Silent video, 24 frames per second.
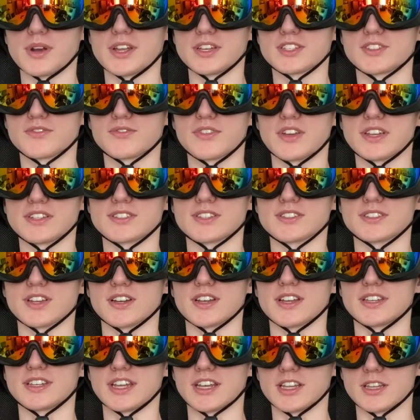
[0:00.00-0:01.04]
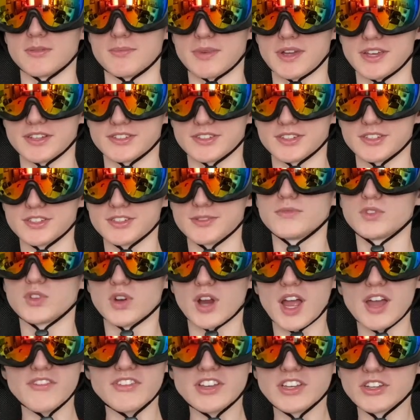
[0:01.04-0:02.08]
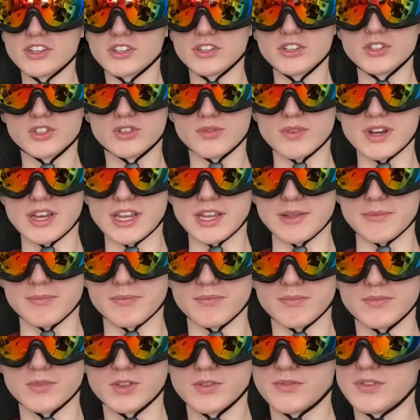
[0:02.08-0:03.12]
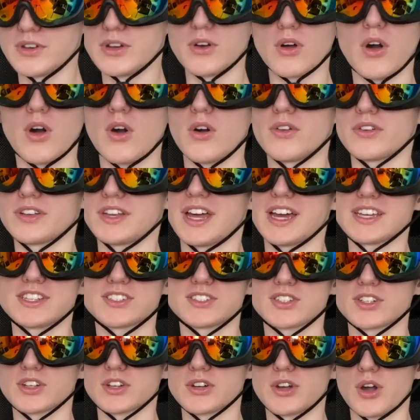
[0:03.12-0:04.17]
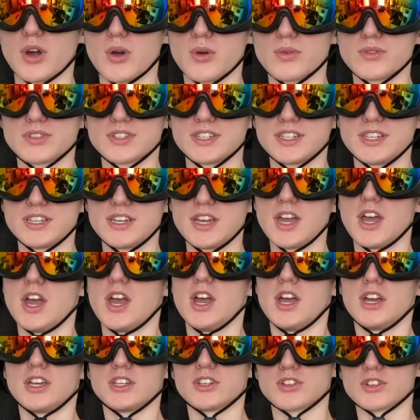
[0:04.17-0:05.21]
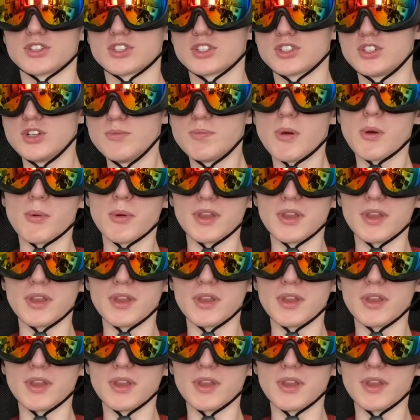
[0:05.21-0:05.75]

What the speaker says: race faces on a daily basis. You're having a good dream. You feel all nice and cozy. You're super